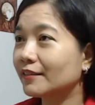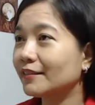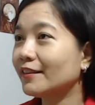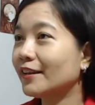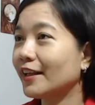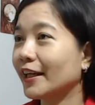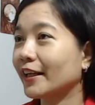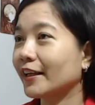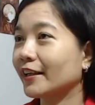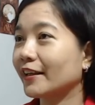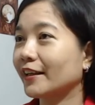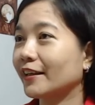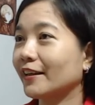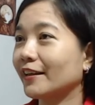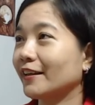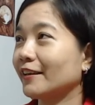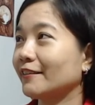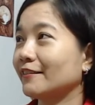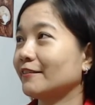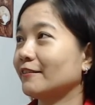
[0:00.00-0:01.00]
Like,
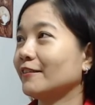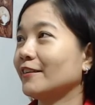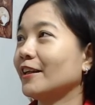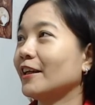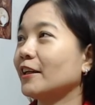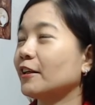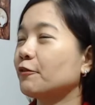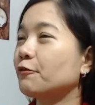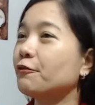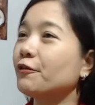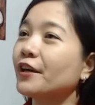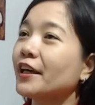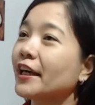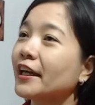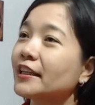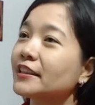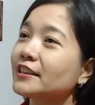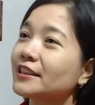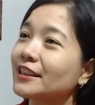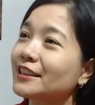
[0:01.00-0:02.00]
yeah. like
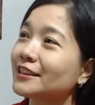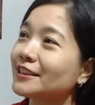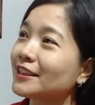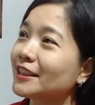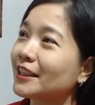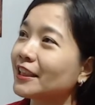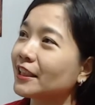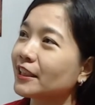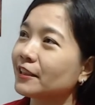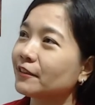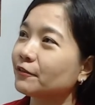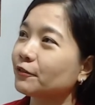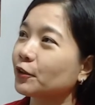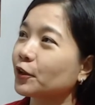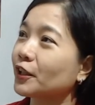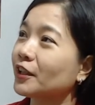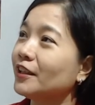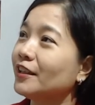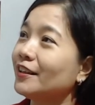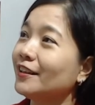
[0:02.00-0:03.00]
V A C C
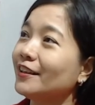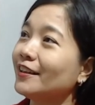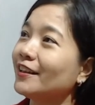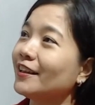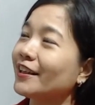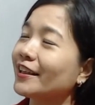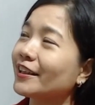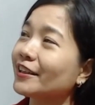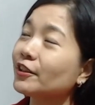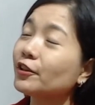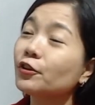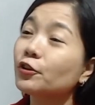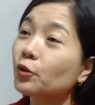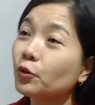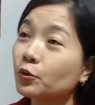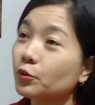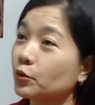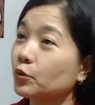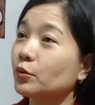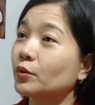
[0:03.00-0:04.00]
for, like, you
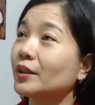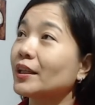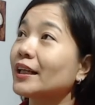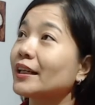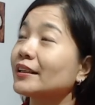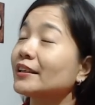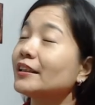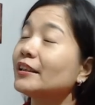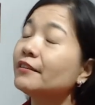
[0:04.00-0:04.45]
don't do that.